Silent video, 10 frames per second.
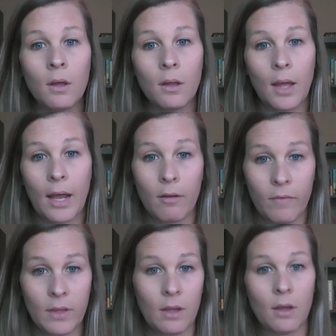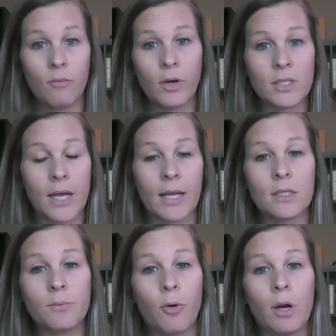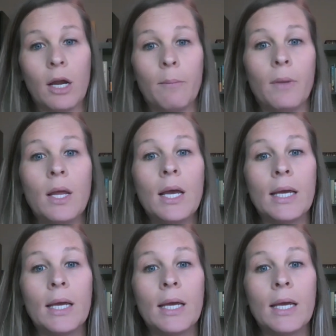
head of the Enriched Science program,